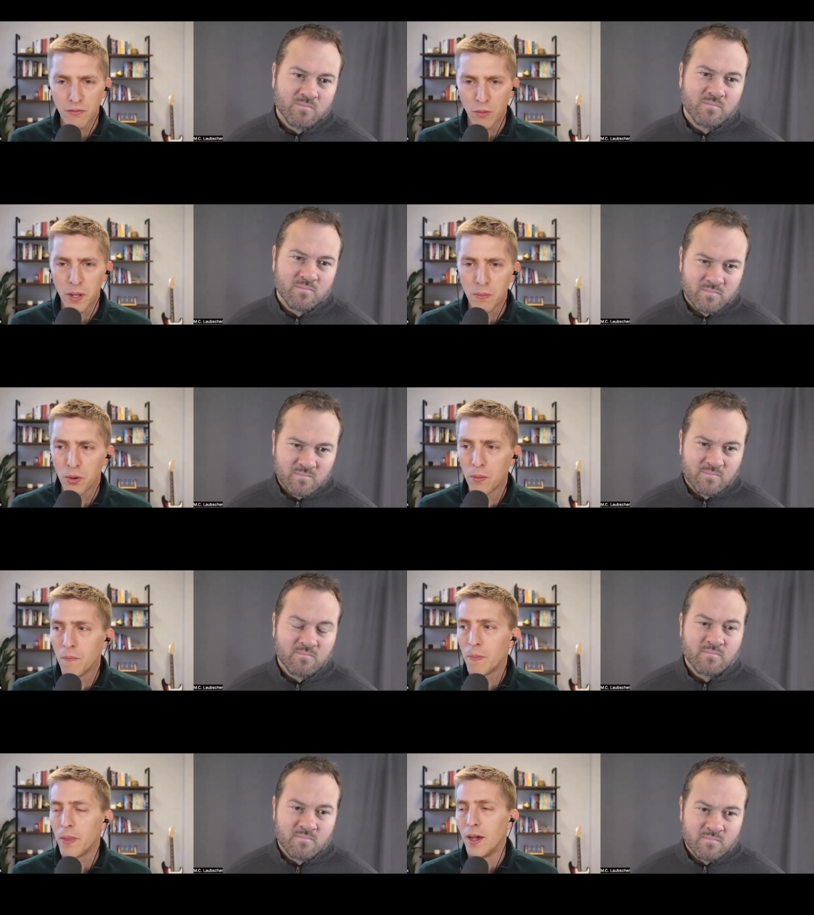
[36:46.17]
Speaker 1: people
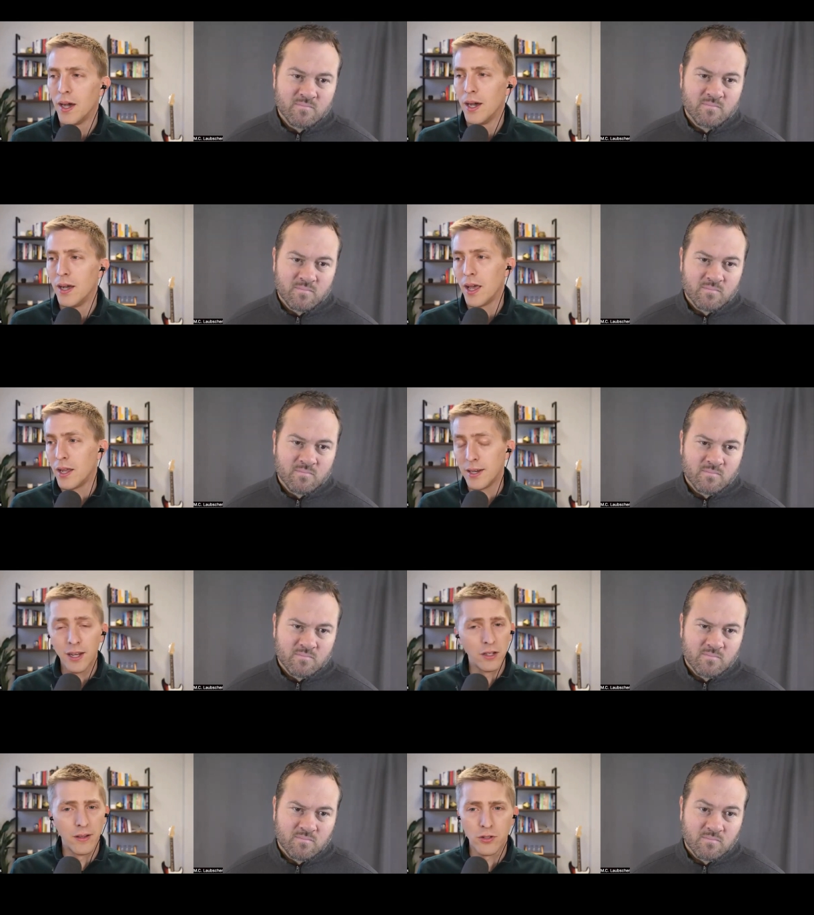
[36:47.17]
uh, and, and
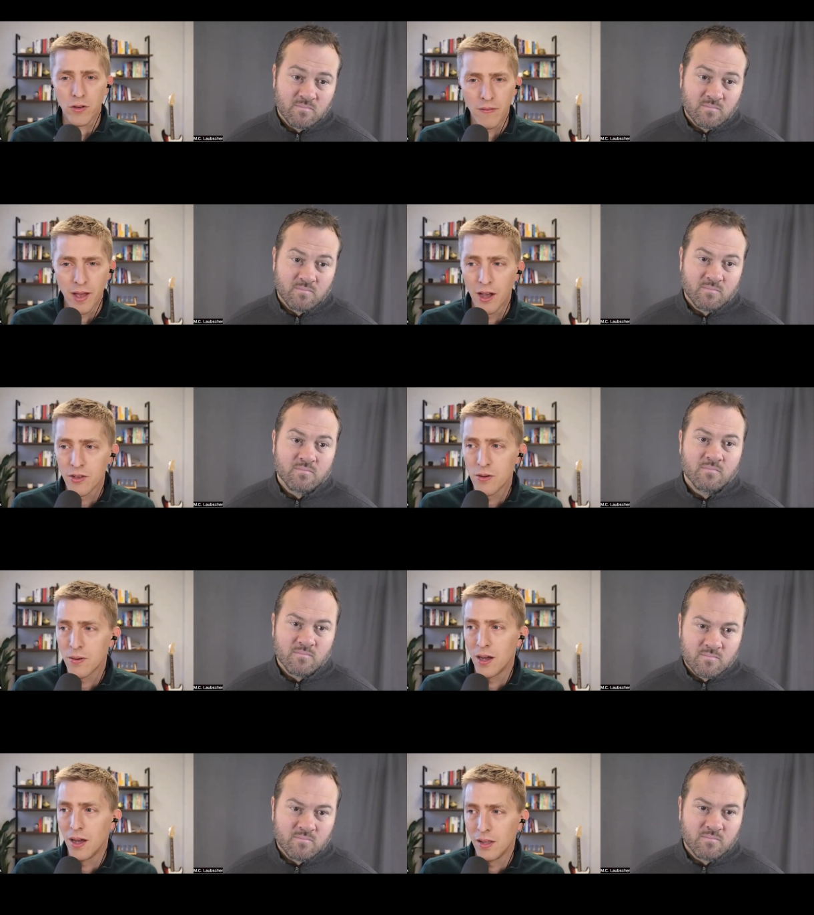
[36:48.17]
delivers great value
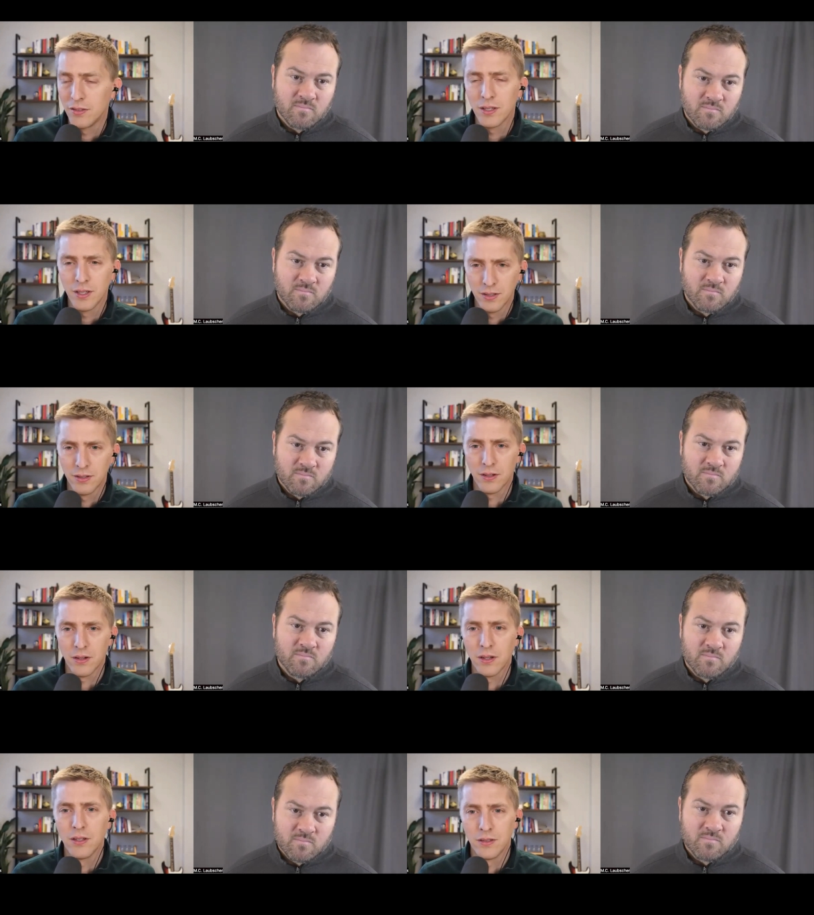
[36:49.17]
is, is a,
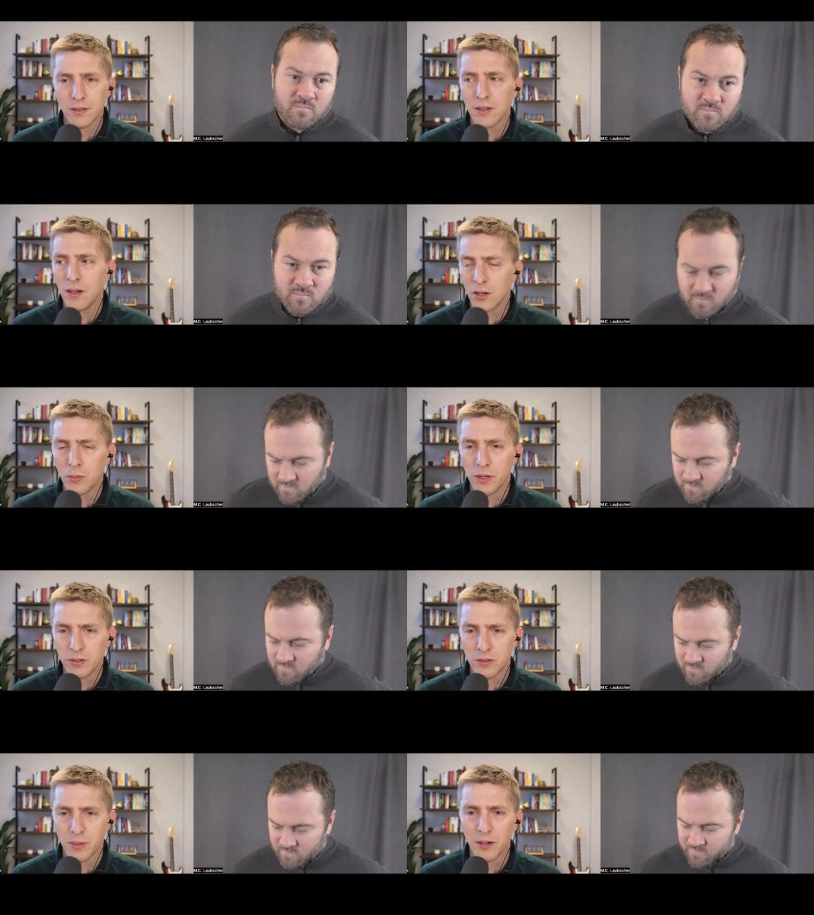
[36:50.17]
is a good
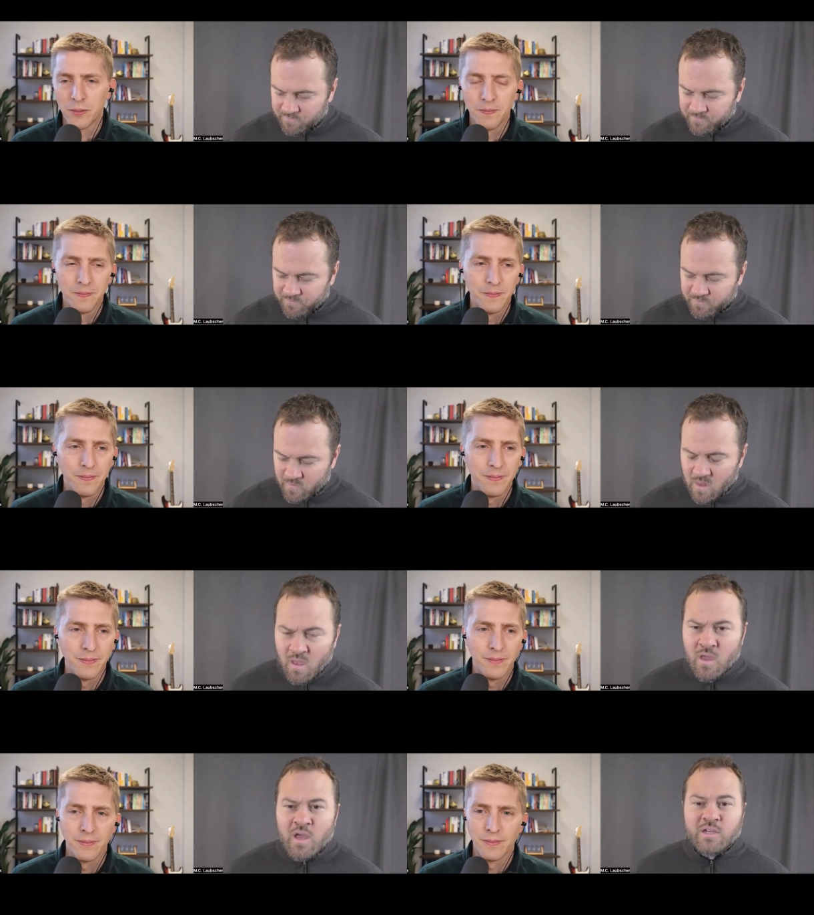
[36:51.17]
business model.
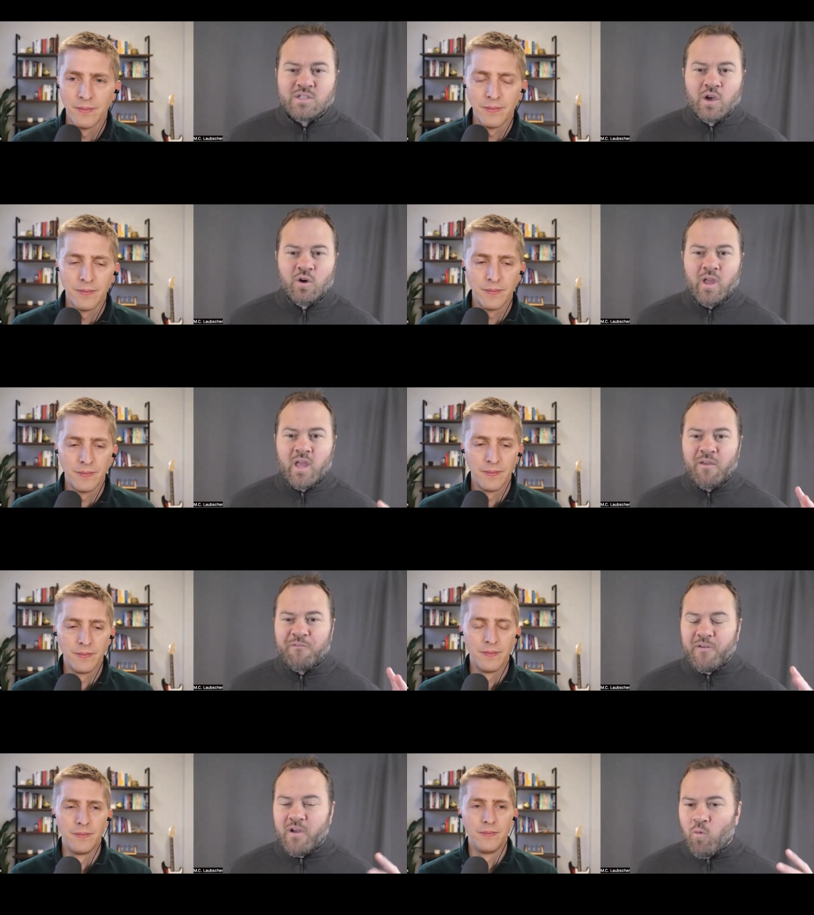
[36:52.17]
Speaker 2: So
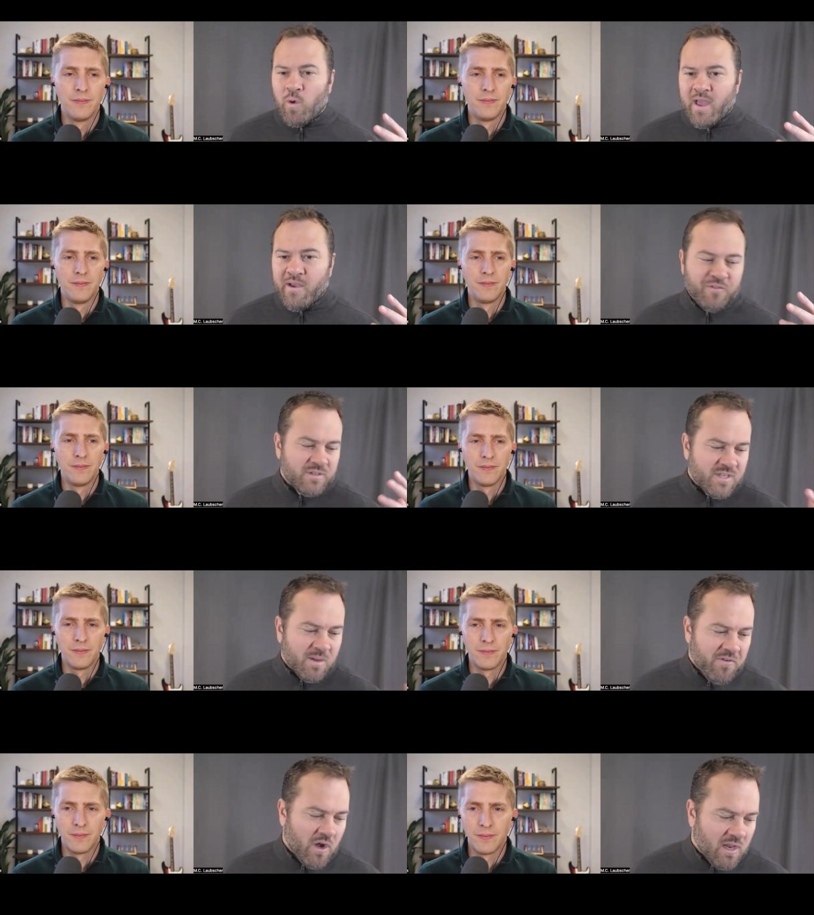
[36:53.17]
if we have some
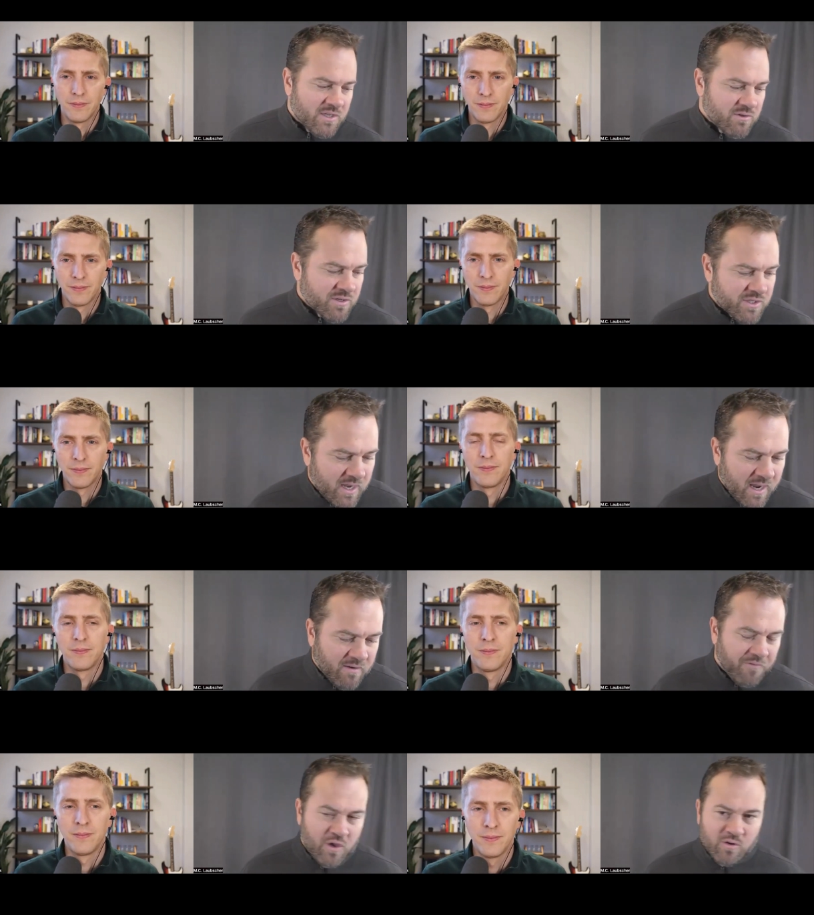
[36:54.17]
of our listeners
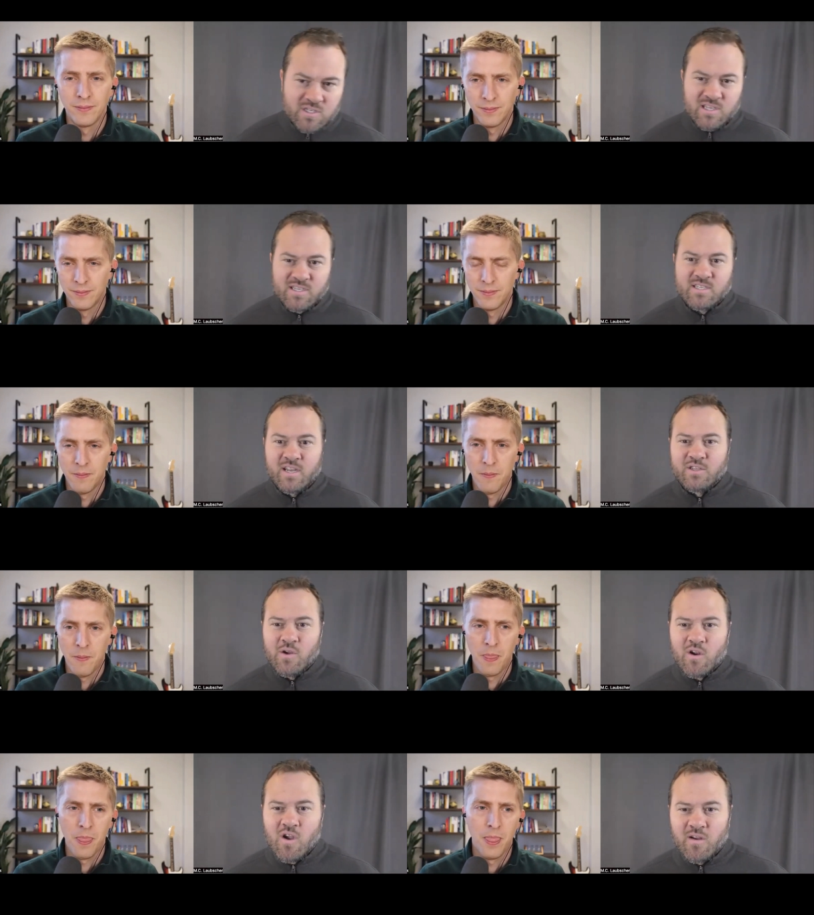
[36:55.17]
and viewers listening to
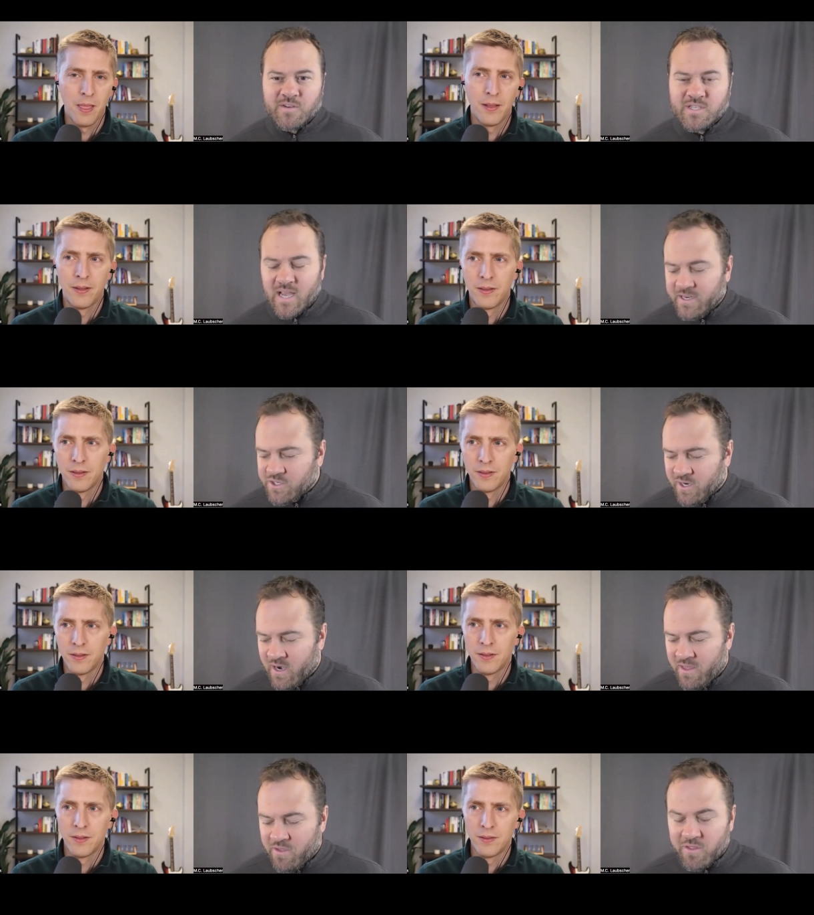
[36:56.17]
our conversation
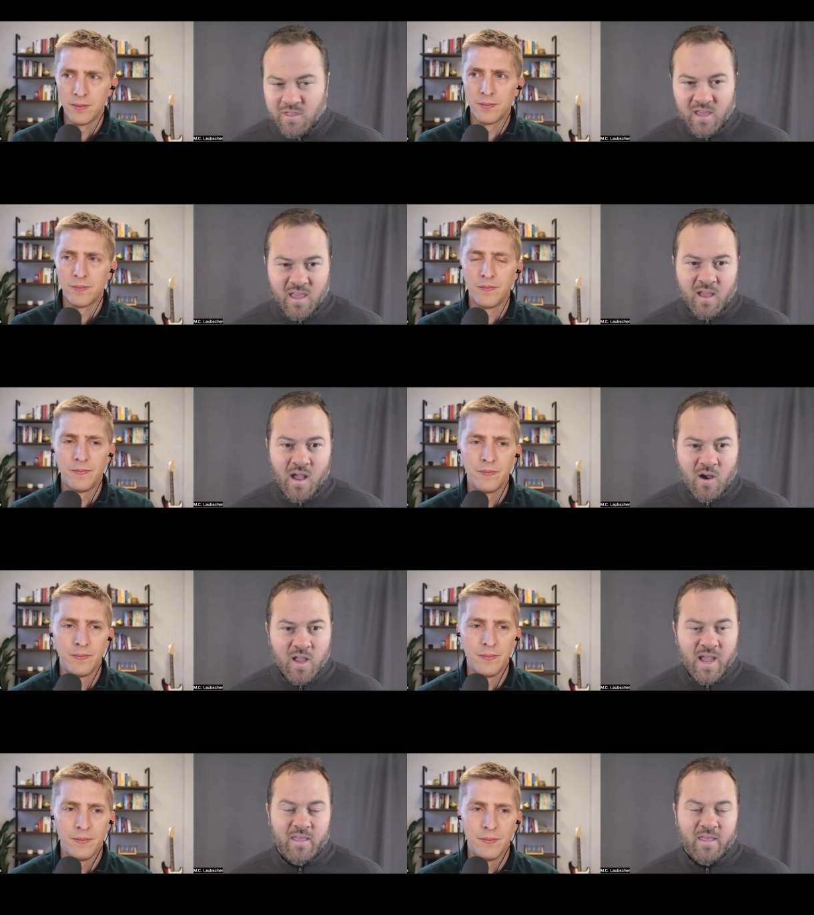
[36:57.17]
and they're thinking, okay,